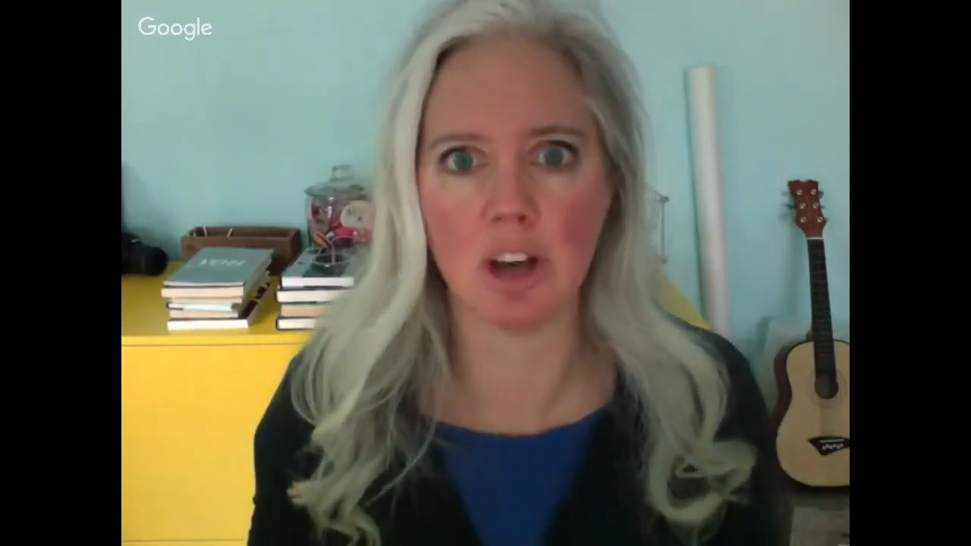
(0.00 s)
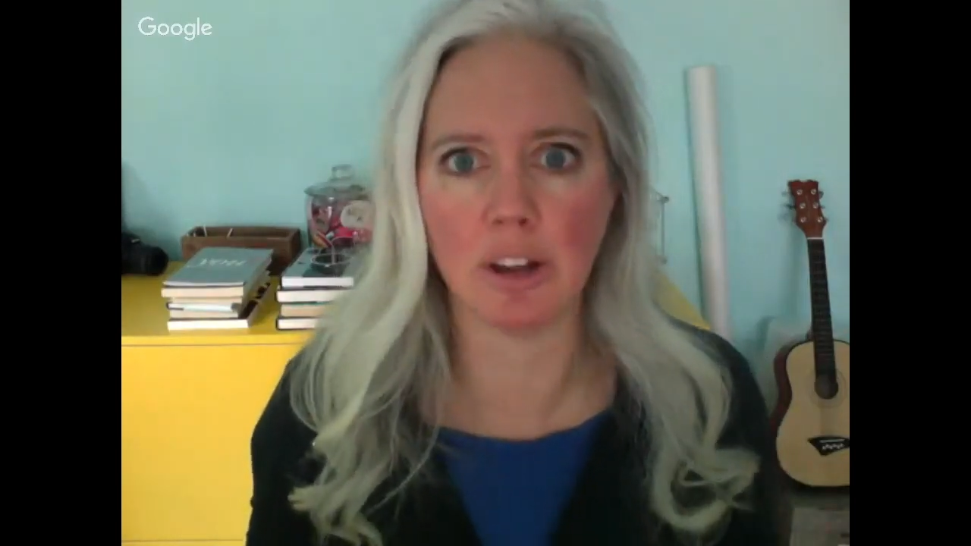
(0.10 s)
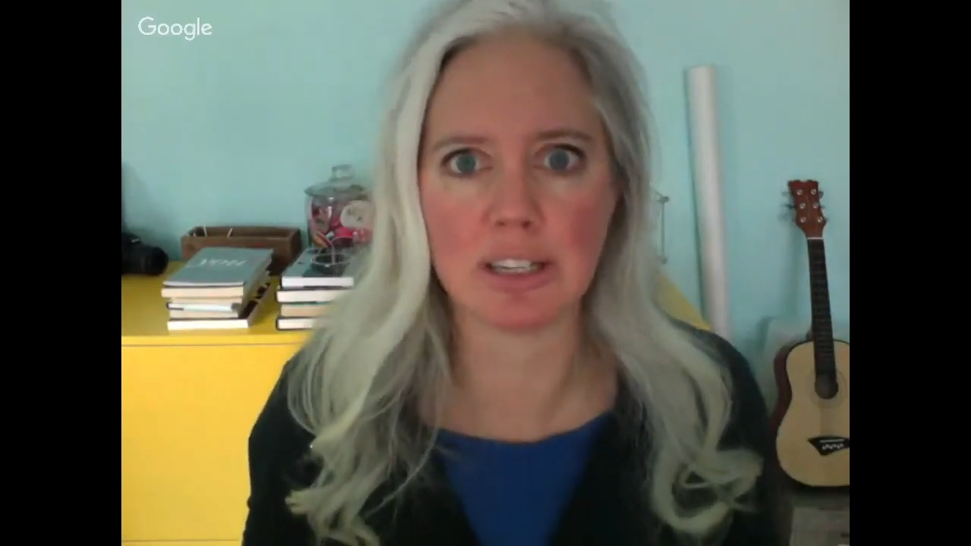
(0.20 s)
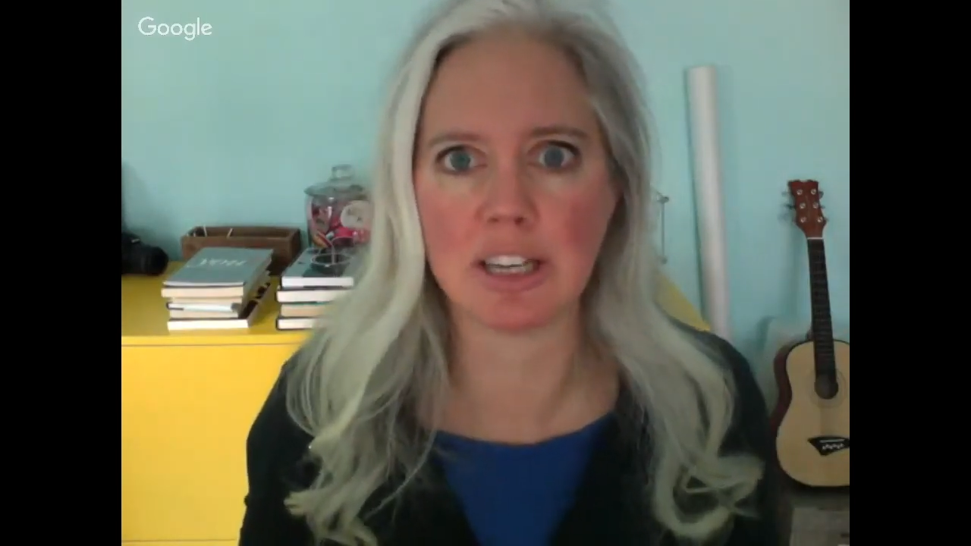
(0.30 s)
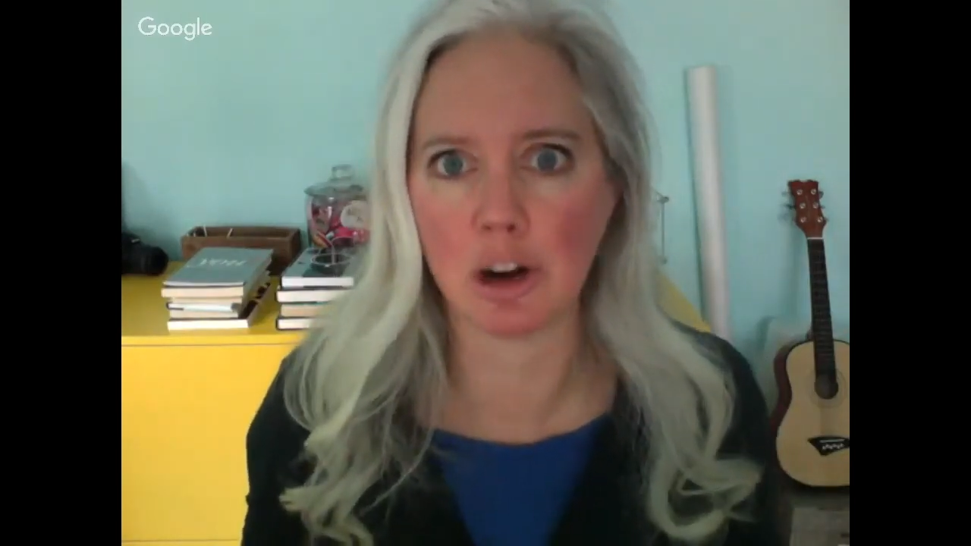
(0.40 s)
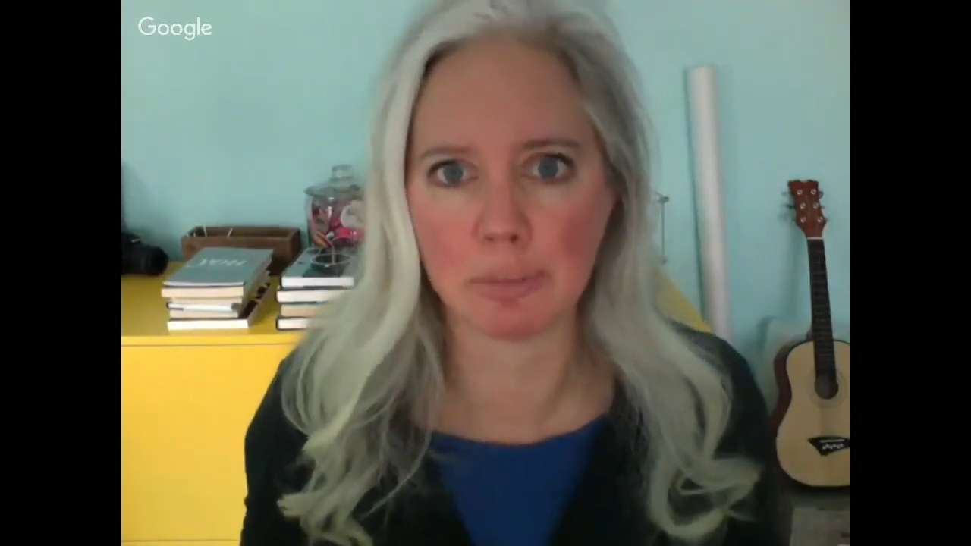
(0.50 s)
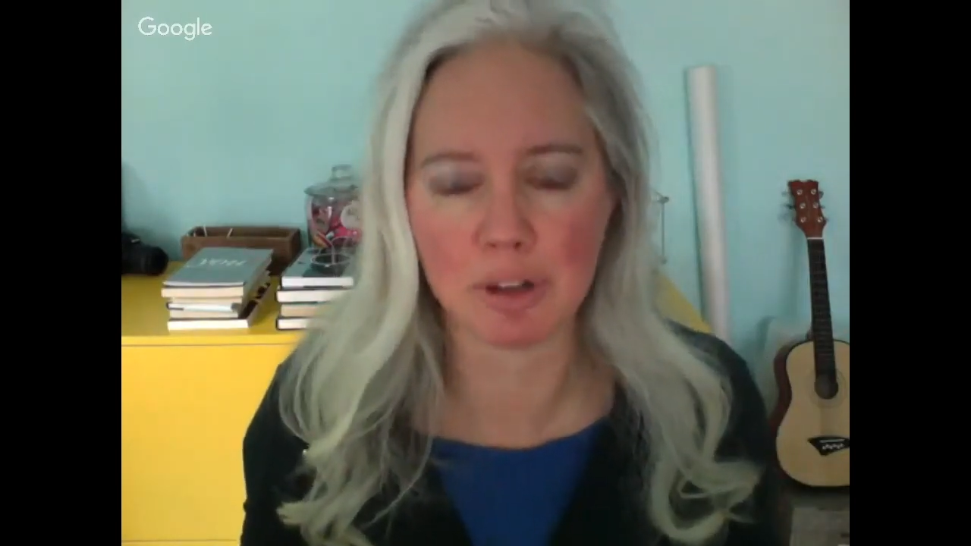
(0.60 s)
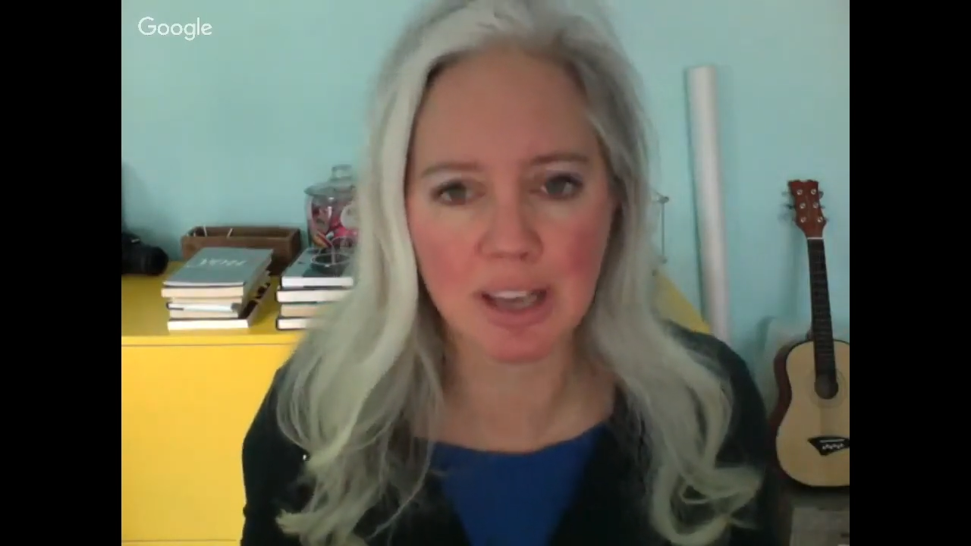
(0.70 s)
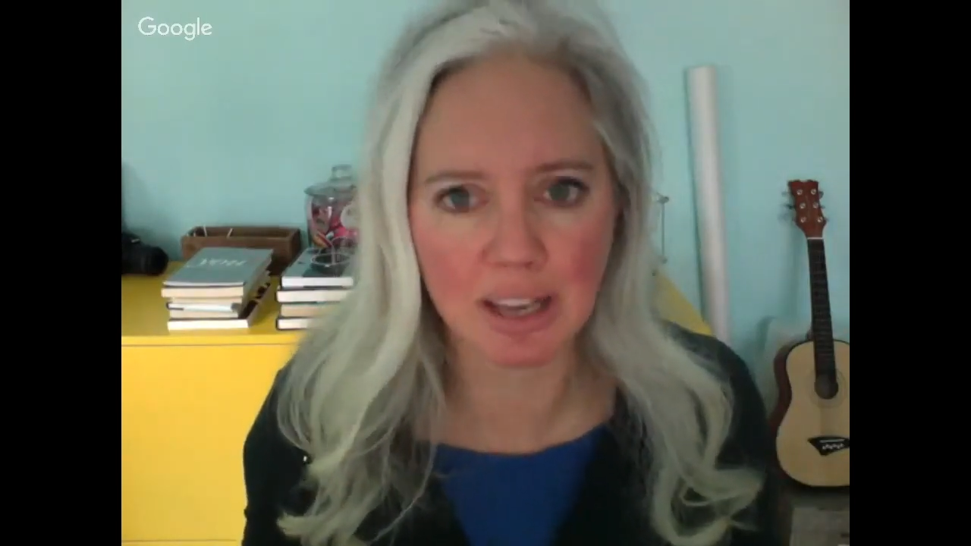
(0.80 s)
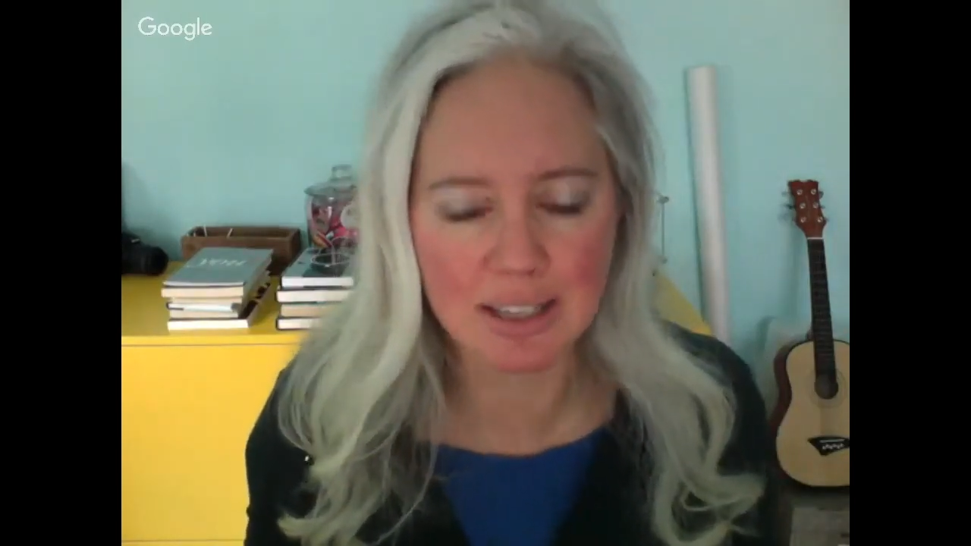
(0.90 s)
all these terrible
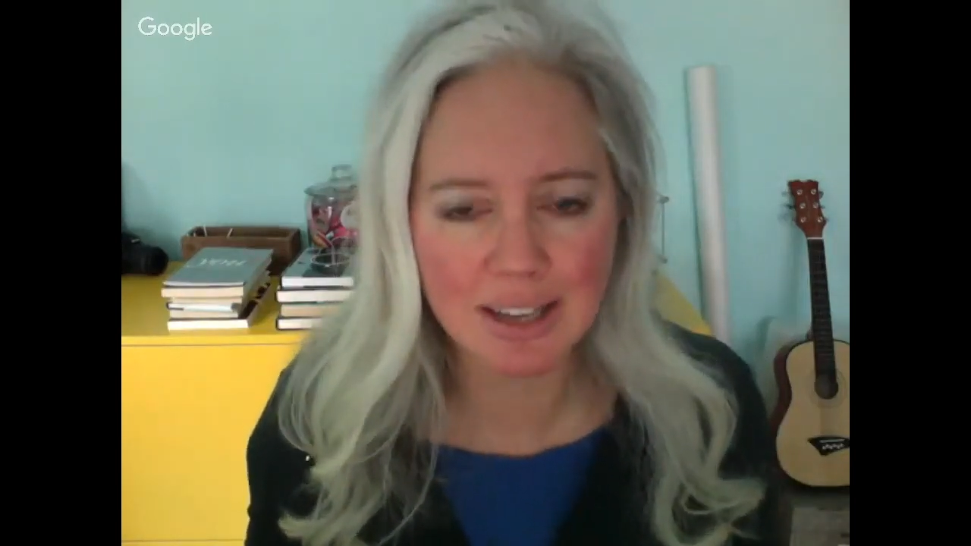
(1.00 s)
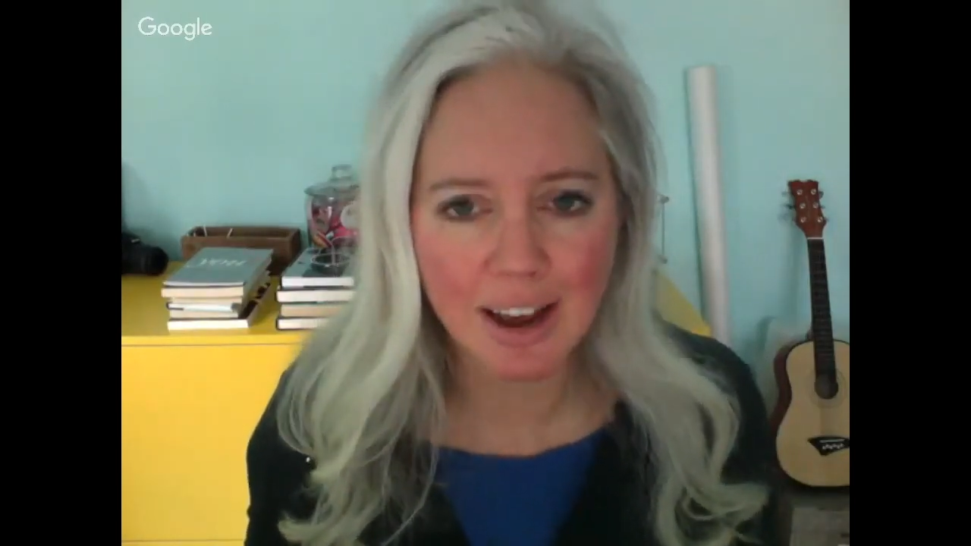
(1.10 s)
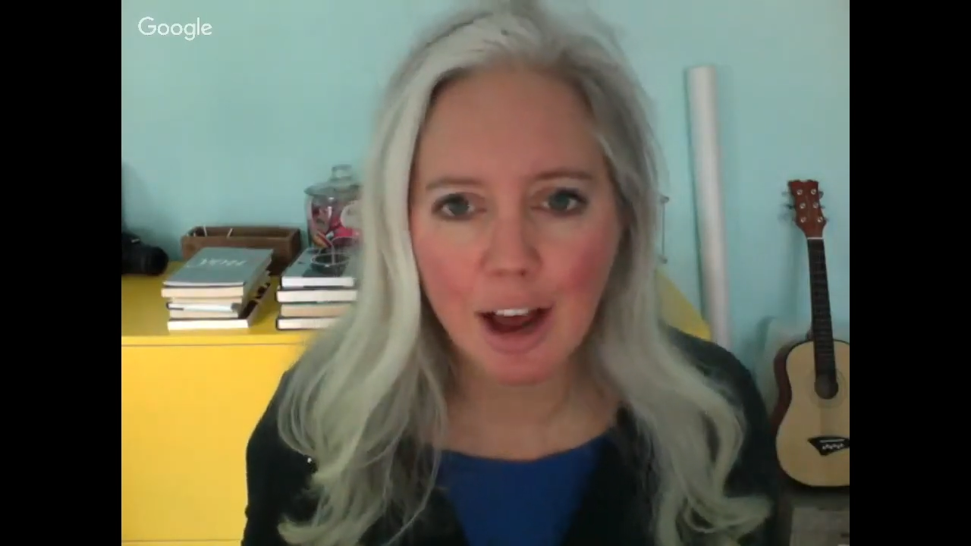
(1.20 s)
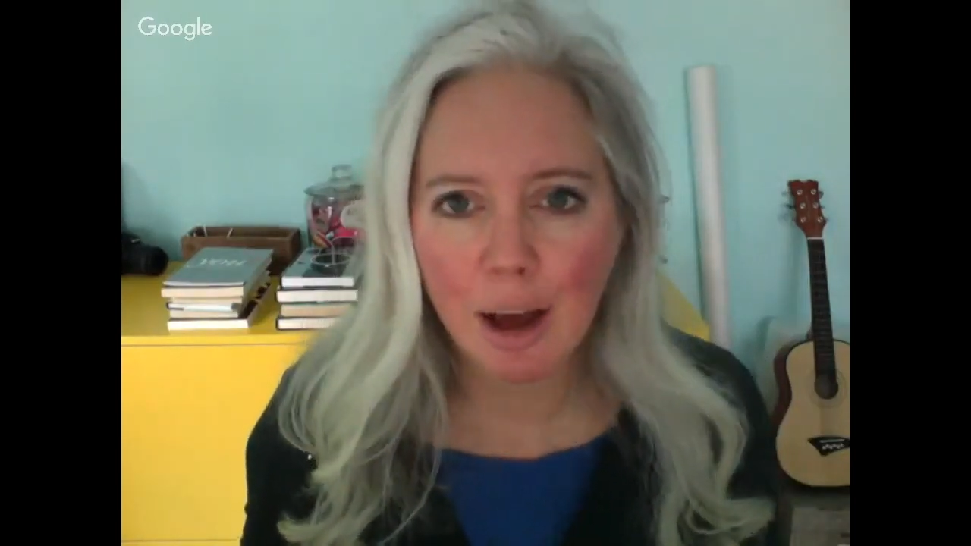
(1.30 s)
things.